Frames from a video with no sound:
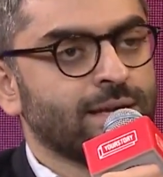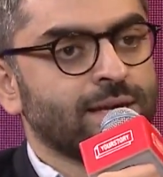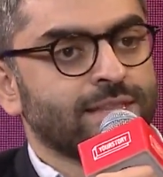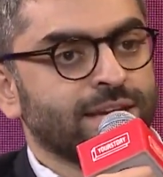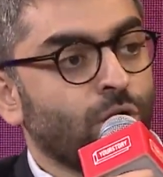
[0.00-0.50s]

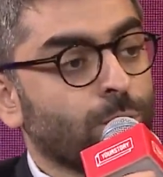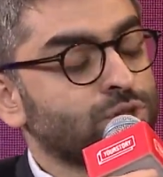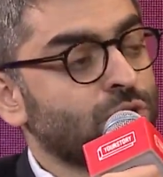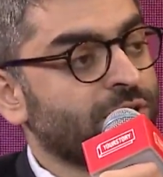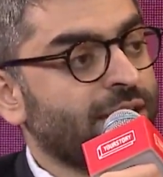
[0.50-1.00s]
the
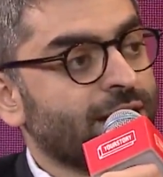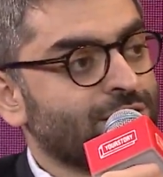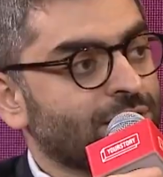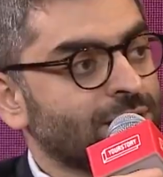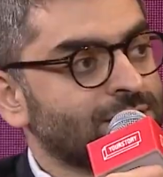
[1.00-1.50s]
adoption of AI
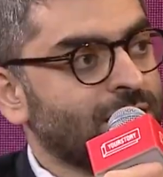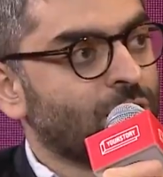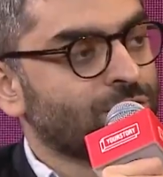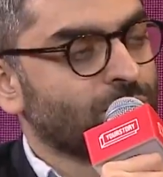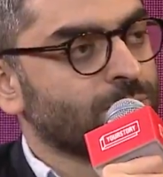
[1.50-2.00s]
trickles
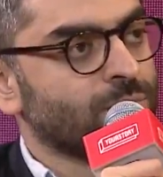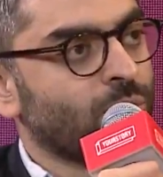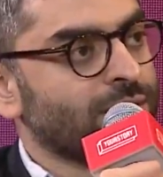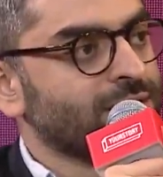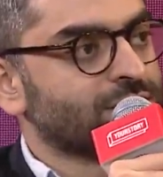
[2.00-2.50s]
down from
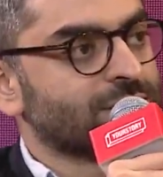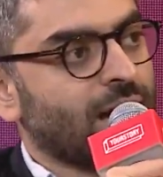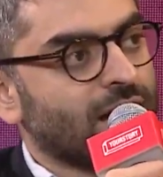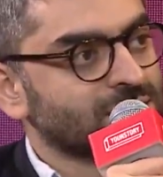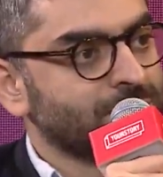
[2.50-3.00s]
only just
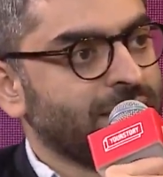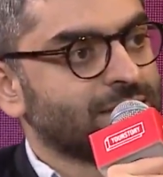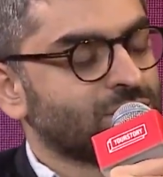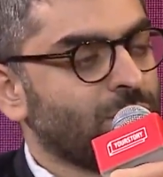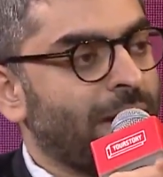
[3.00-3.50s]

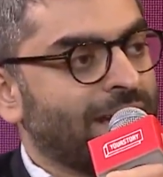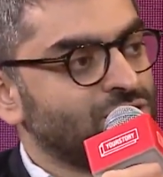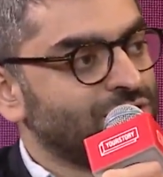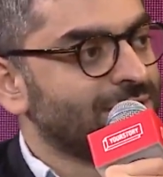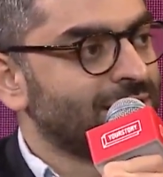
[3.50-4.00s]
task-based or
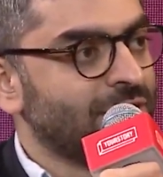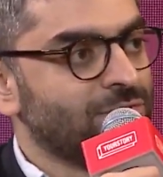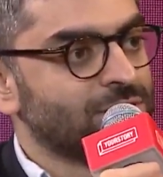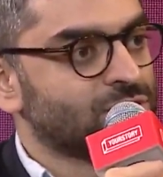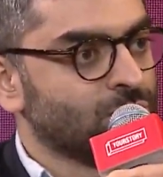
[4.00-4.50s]
managerial
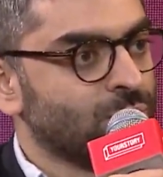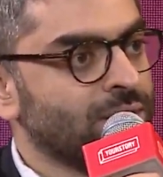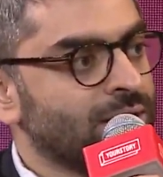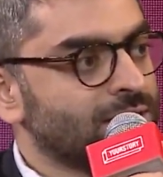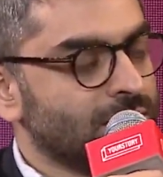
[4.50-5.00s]
levels to
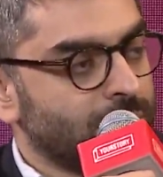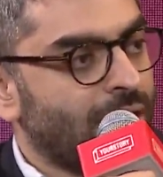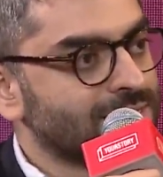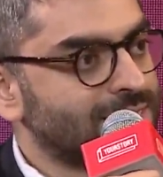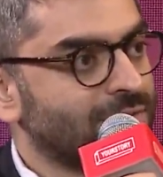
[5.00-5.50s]
the
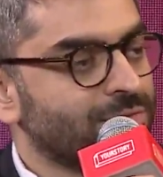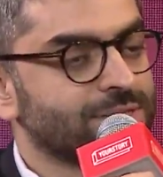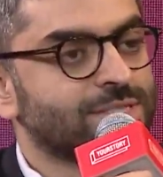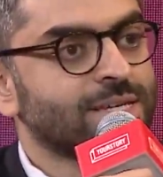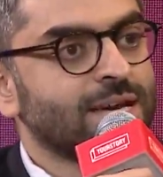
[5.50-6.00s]
mass
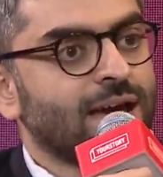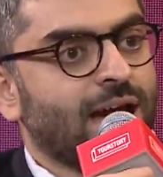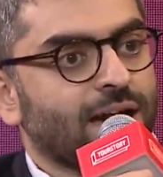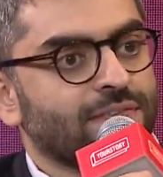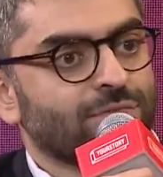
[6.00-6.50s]
levels.
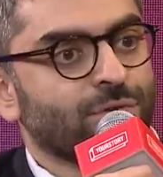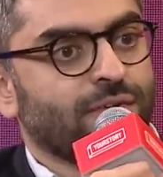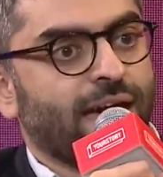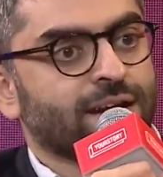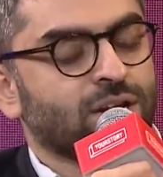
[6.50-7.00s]
I think for
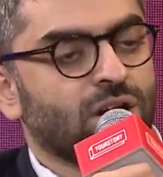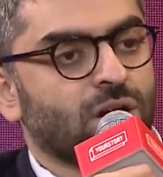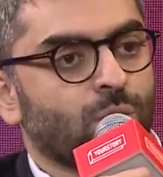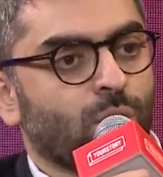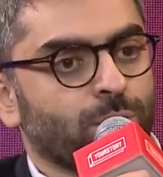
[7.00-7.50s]
that,
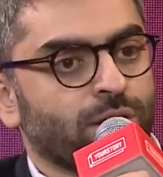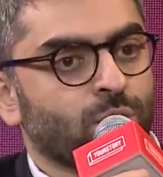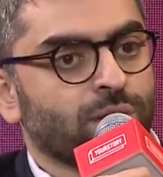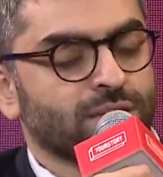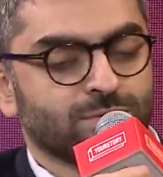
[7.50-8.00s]
what we are
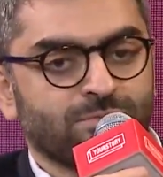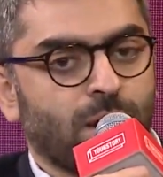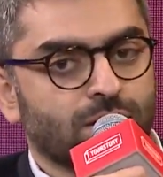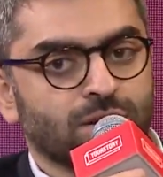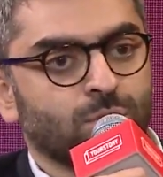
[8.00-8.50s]
doing is we
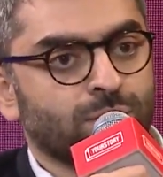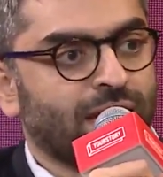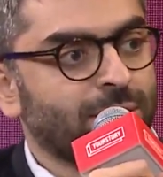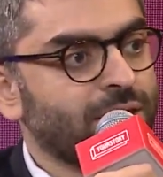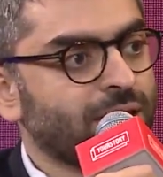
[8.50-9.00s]
partnered with
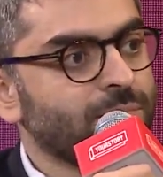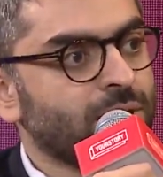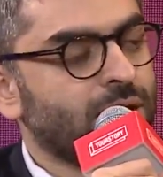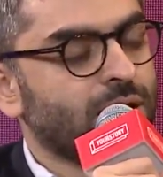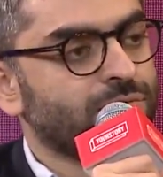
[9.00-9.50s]
IBM
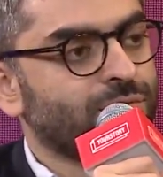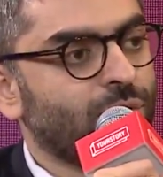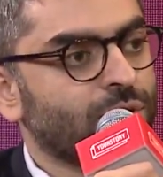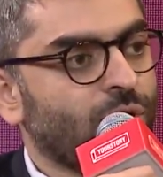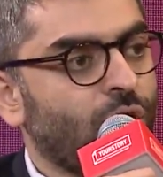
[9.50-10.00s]

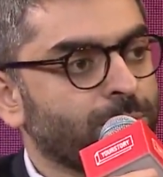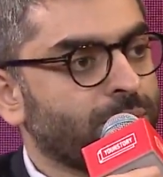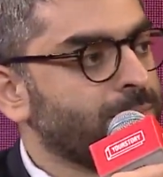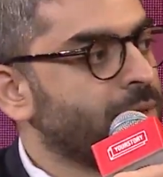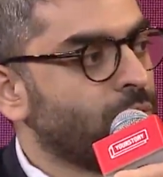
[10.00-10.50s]
for
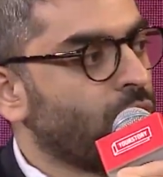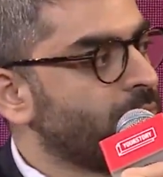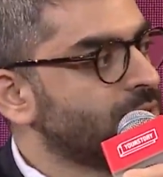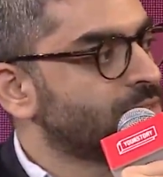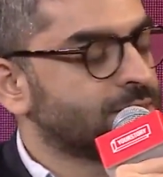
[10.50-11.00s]
on-prem
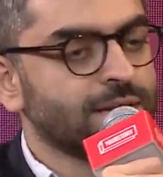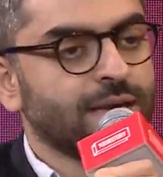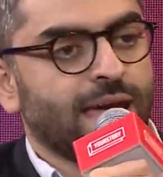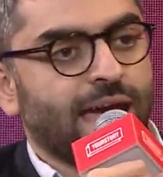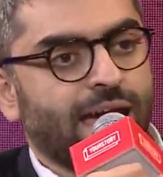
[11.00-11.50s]
deployments,
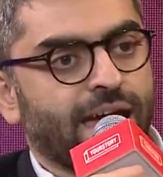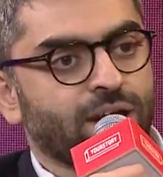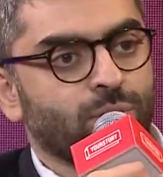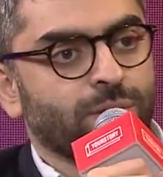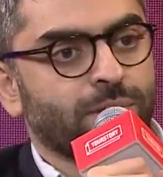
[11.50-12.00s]

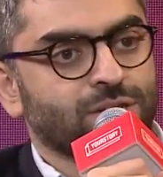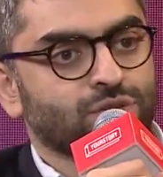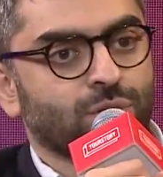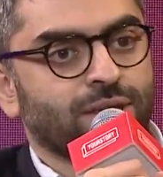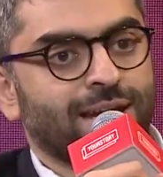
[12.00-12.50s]
and we make
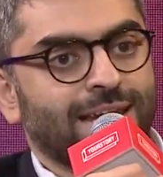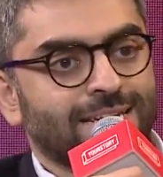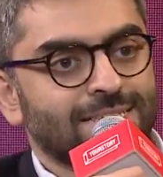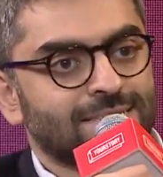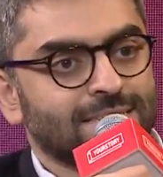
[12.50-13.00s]
sure that
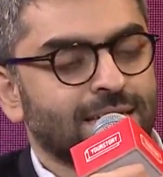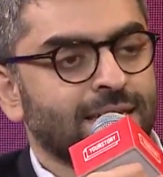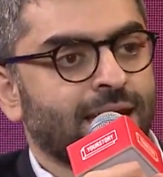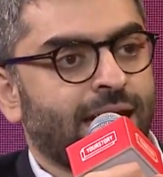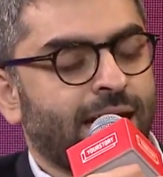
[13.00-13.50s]

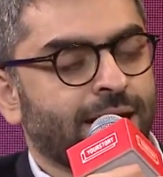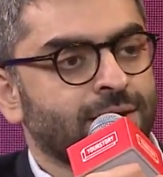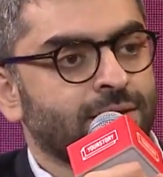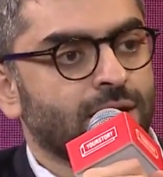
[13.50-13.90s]
latency and